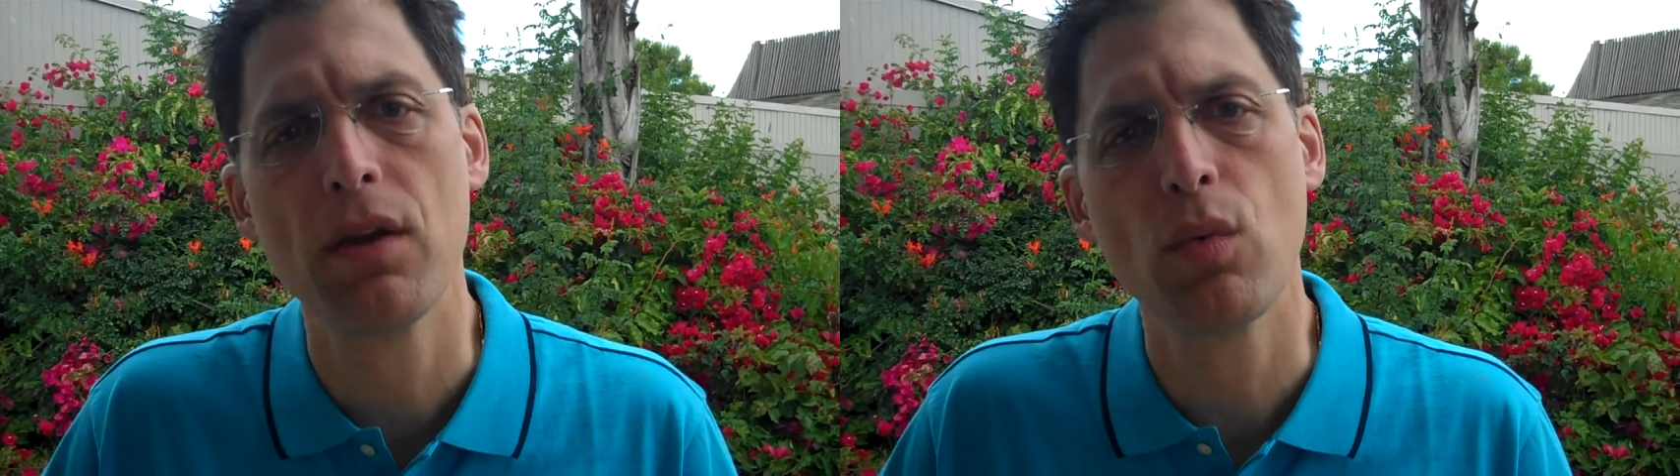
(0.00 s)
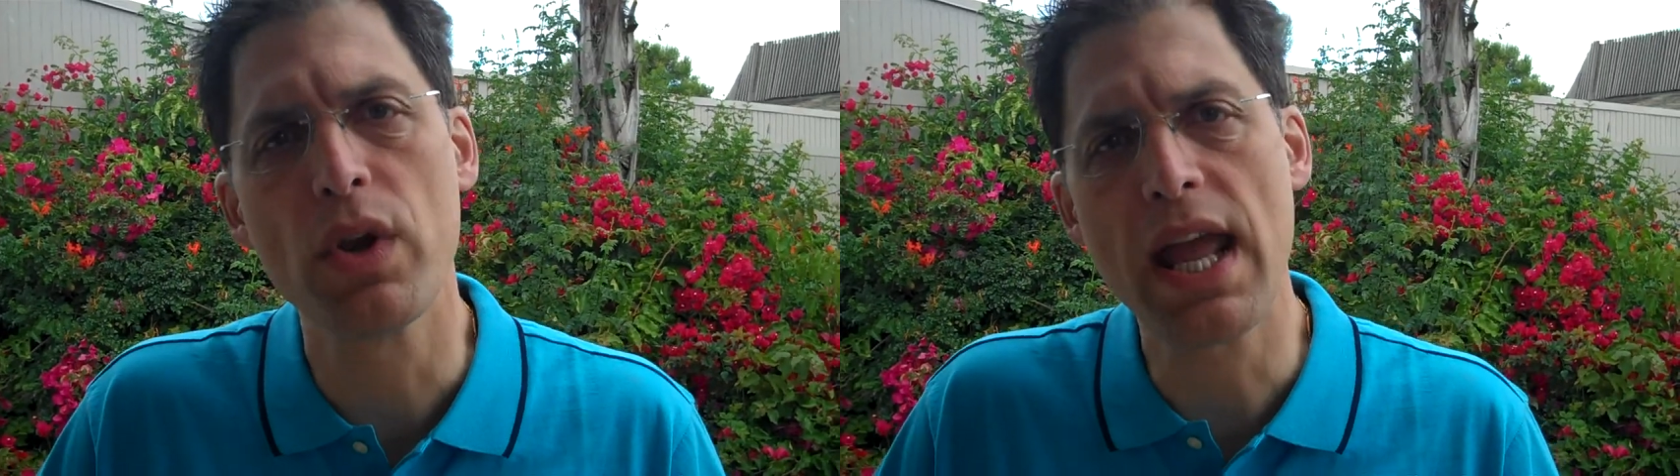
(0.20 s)

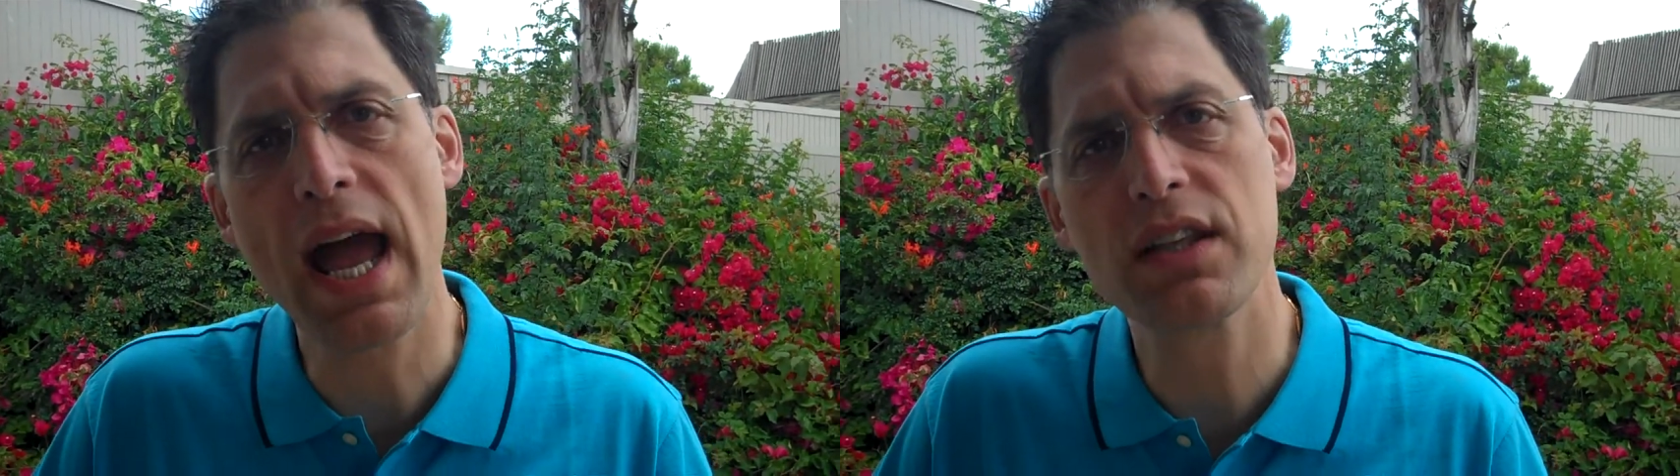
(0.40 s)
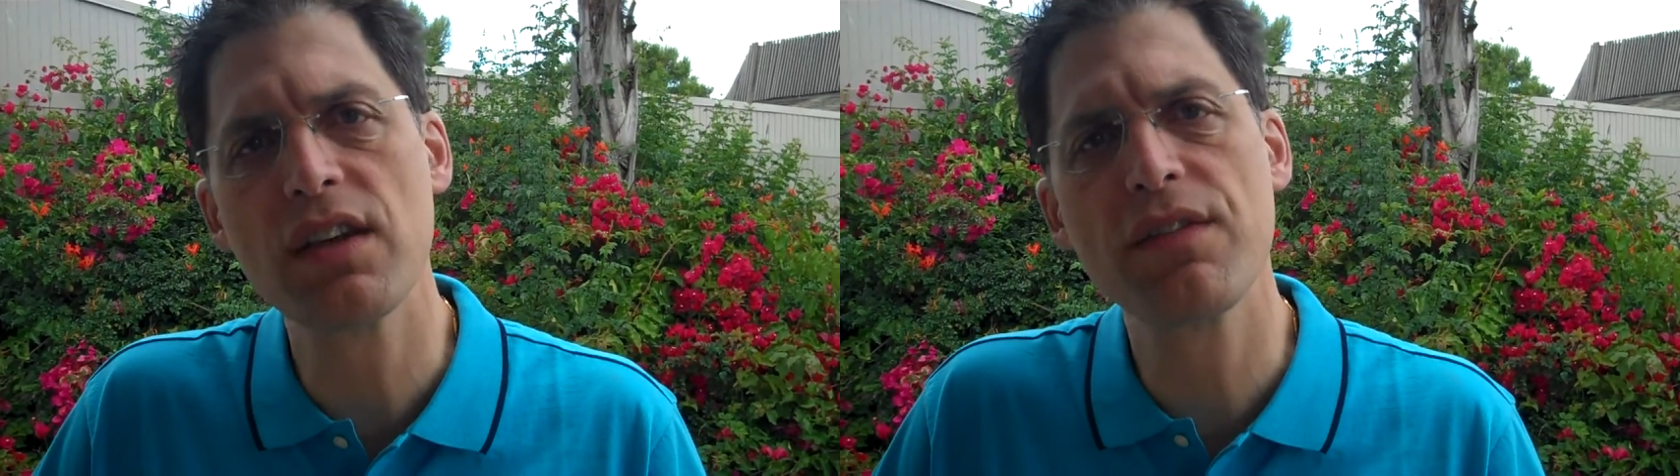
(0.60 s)

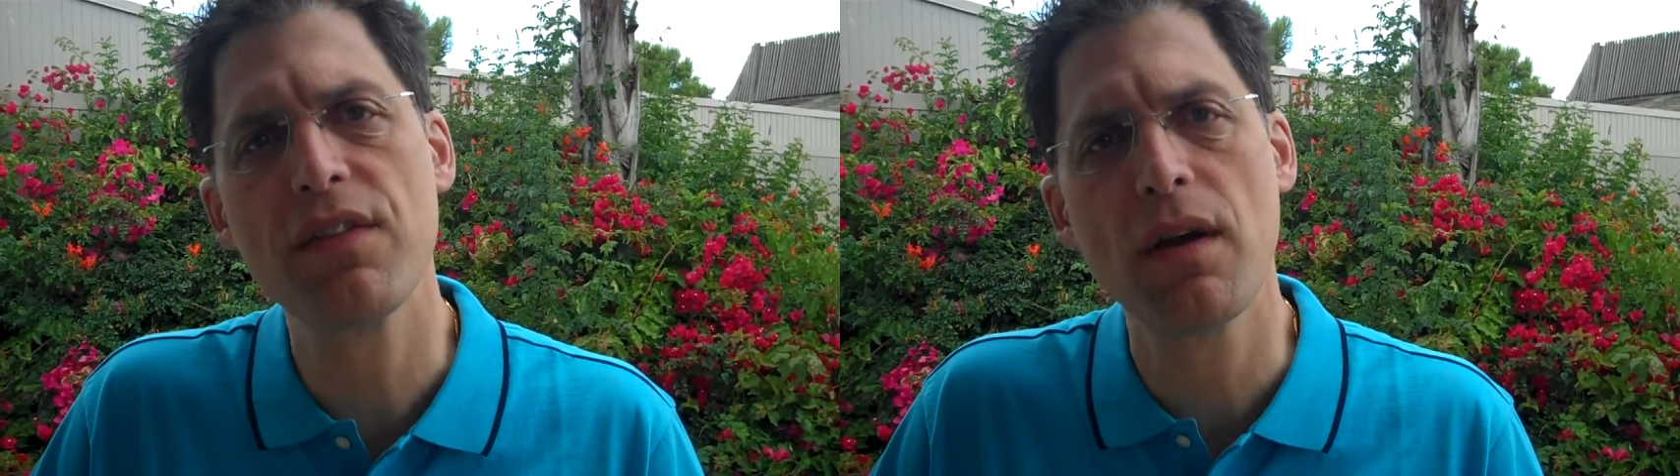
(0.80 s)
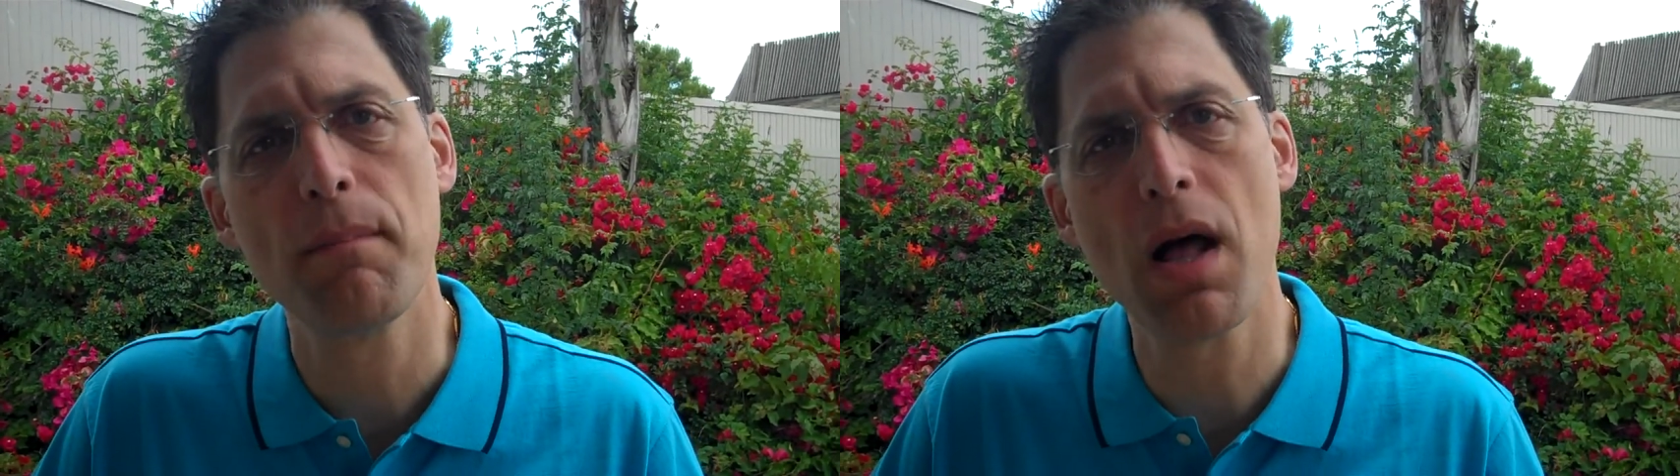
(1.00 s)
reactive
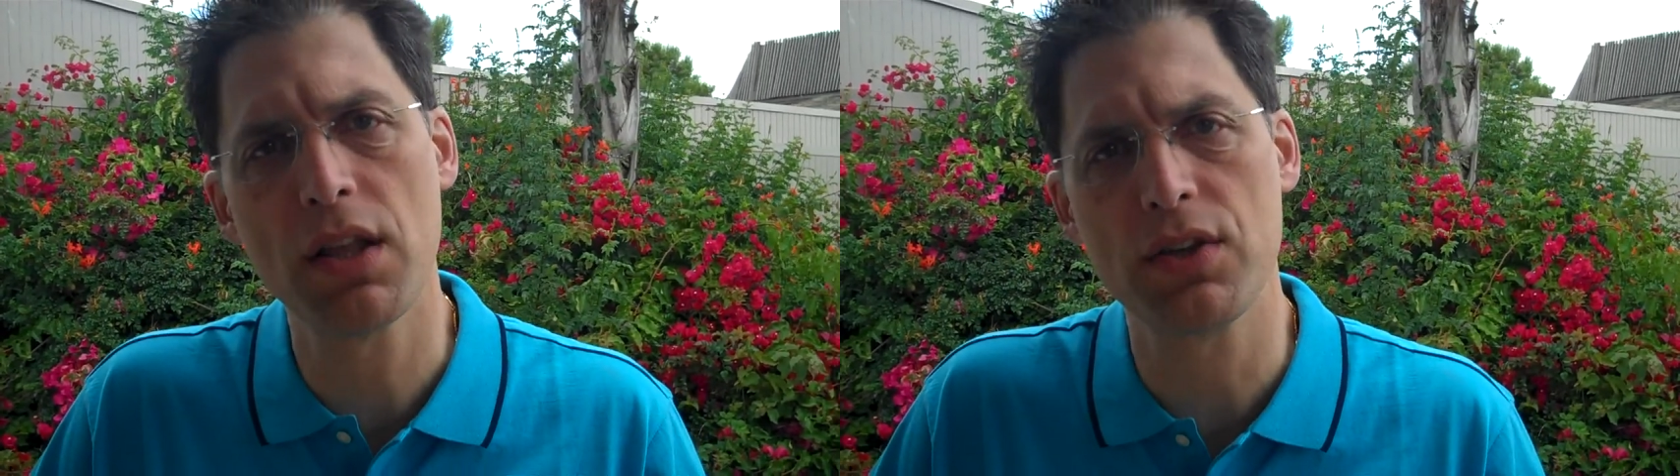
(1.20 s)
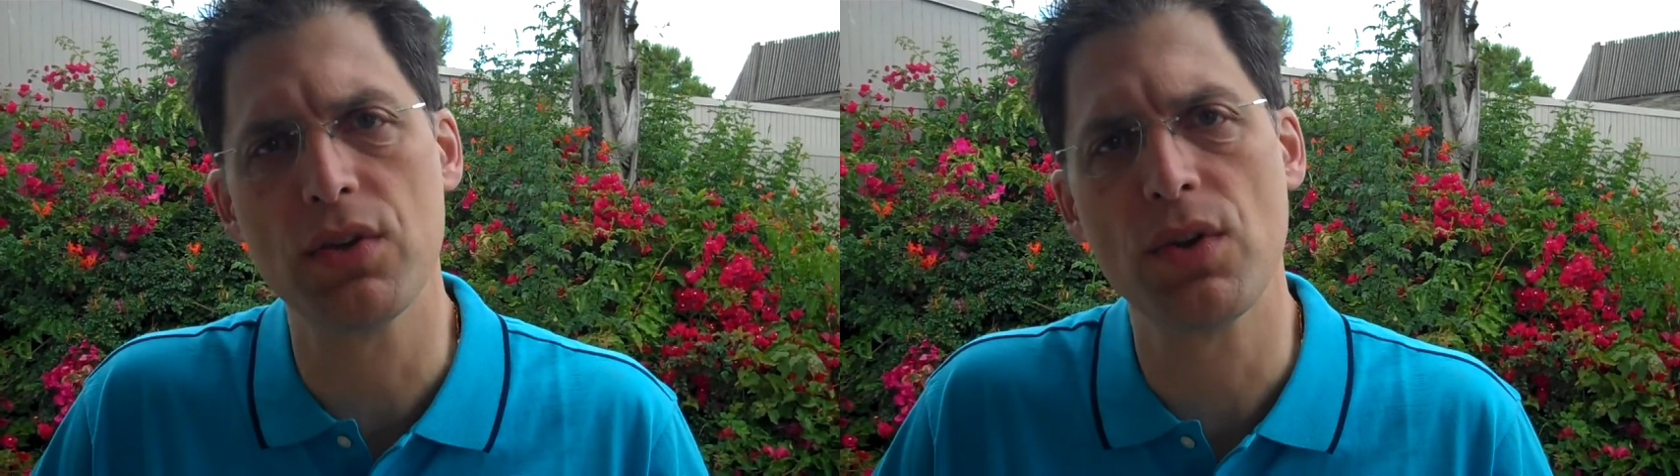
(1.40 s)

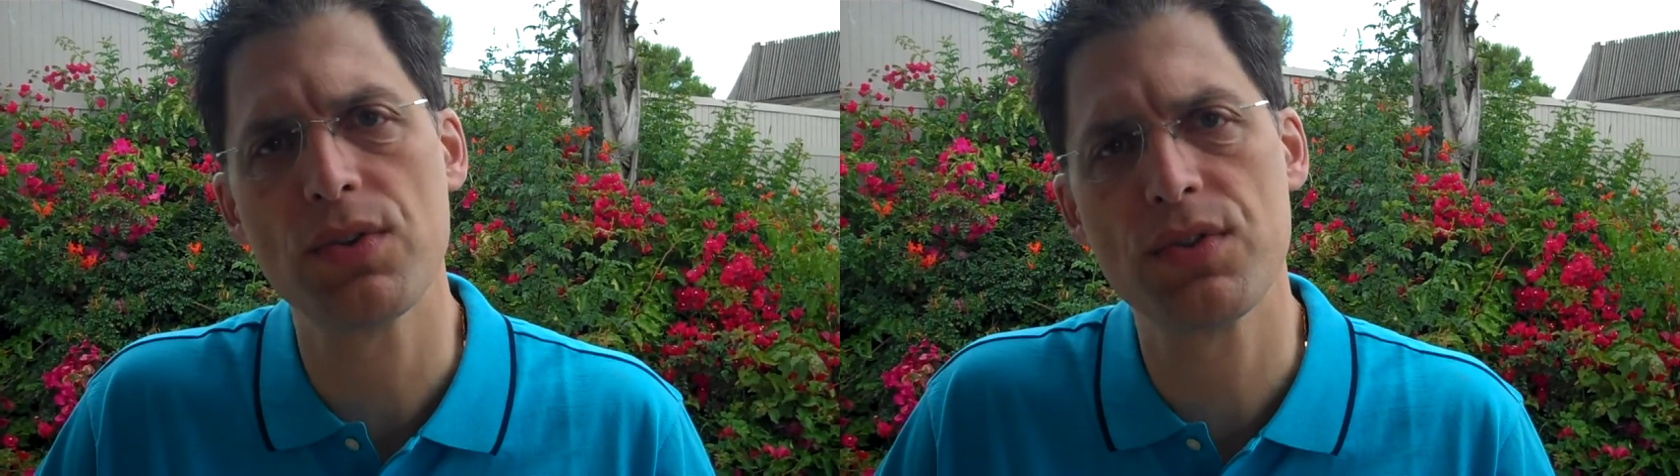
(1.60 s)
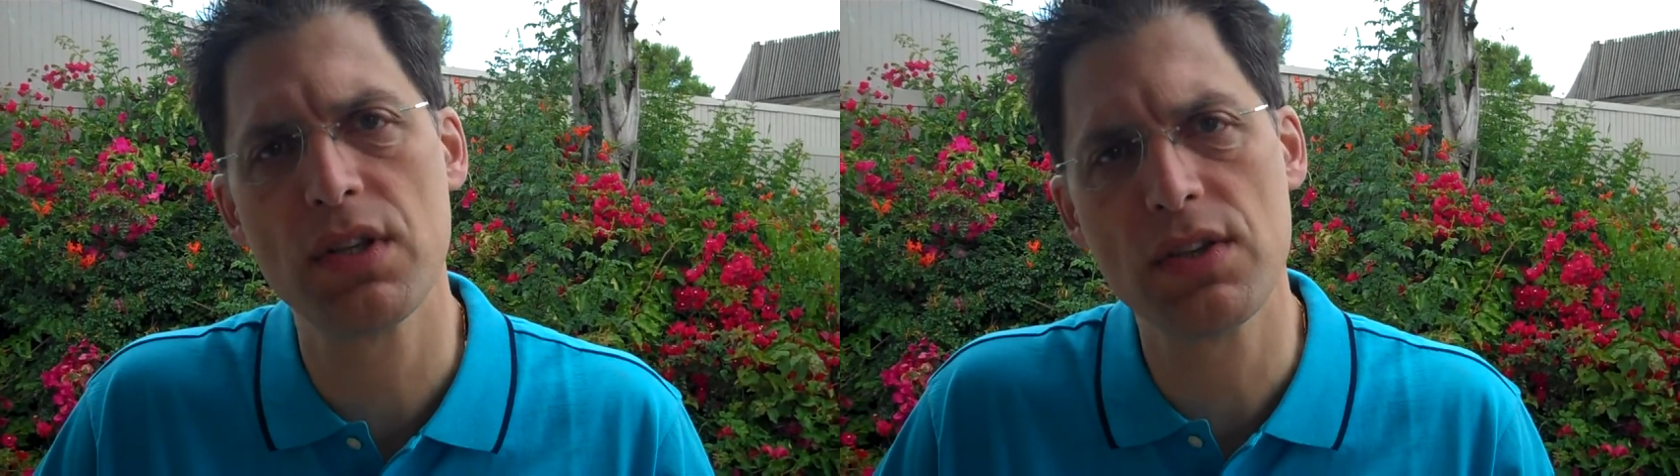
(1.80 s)
molecules,